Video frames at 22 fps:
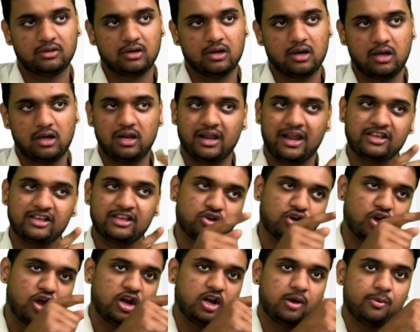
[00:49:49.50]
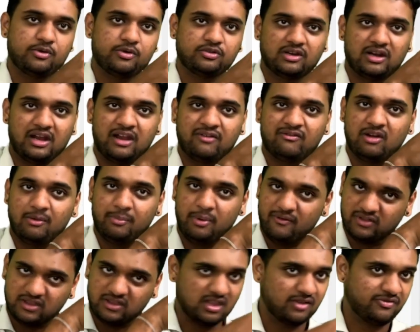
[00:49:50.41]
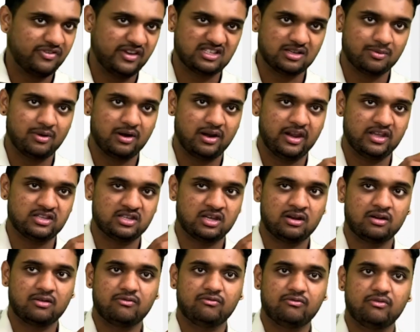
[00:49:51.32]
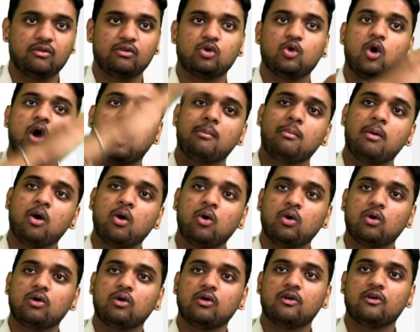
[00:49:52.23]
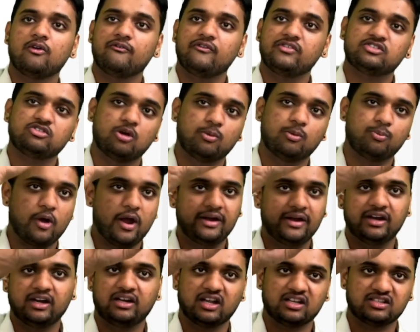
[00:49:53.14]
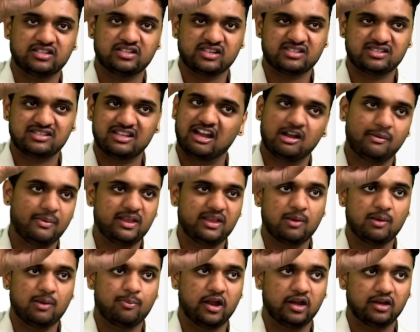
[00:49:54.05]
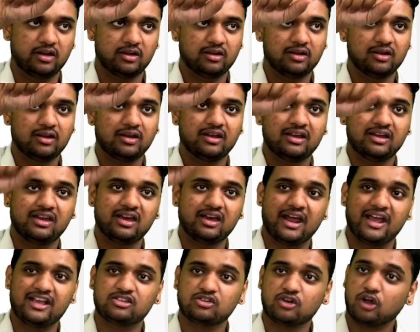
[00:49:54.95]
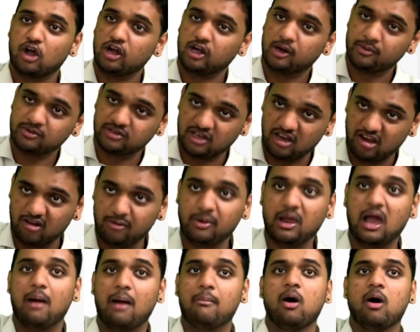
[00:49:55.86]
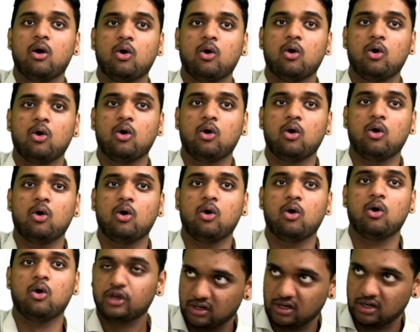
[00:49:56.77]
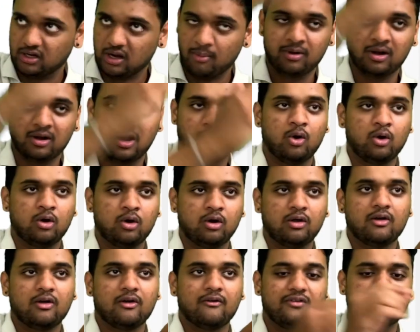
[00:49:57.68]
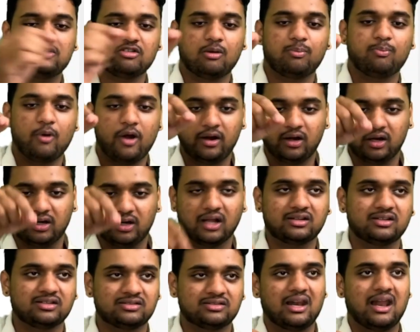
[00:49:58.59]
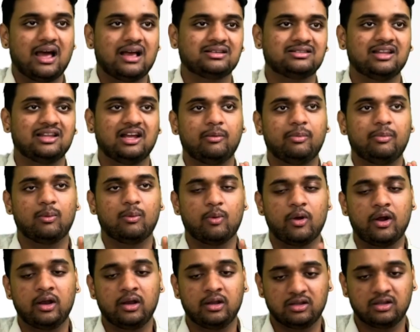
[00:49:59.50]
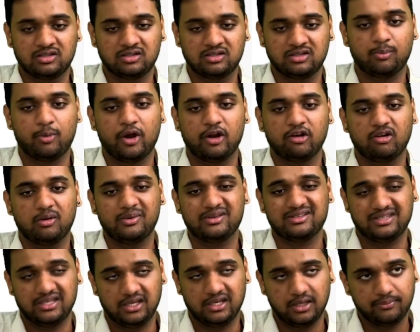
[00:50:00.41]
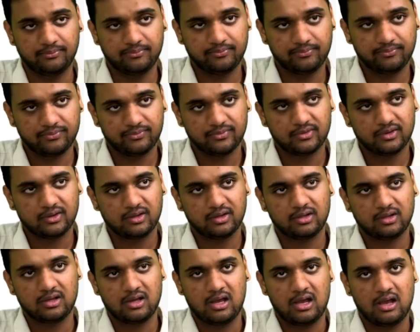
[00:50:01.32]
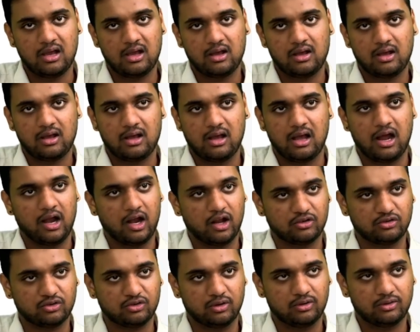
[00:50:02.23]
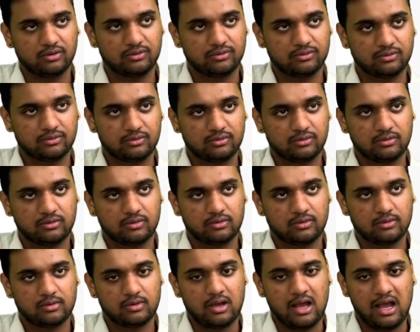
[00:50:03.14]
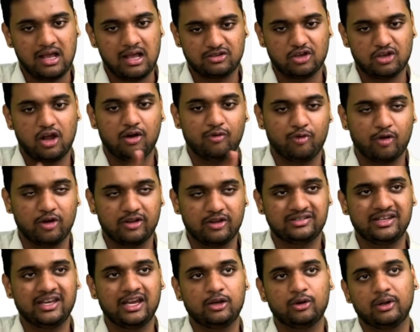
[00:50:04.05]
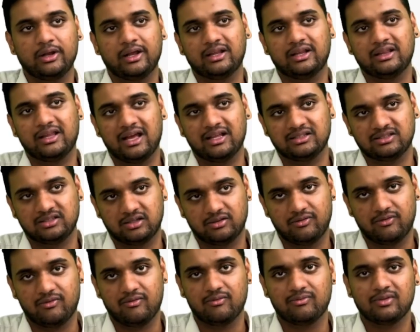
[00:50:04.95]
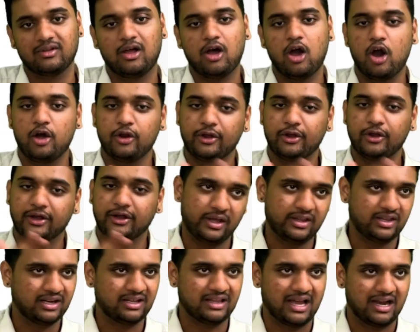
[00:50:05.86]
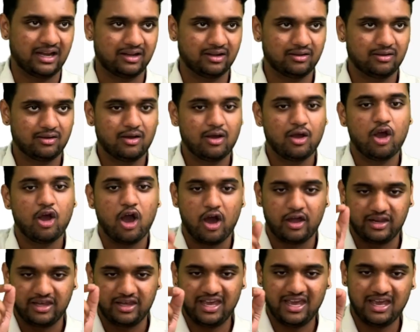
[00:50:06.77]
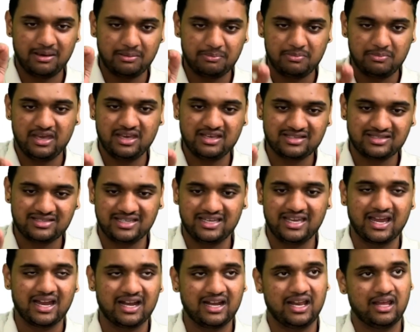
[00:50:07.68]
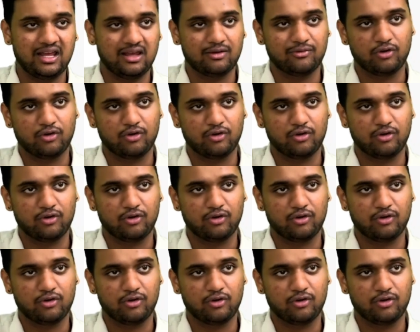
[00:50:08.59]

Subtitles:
Earlier ISO contribution line will be within the feasible region. We will go above whichever point it touches, that will be the point. Here ISO contribution line will be above. Have to come down, whichever point it touches the last, be a point. In this point will be C. Understood? And solve for C and you'll get the answer. Or you can do either that or A, B, C and D.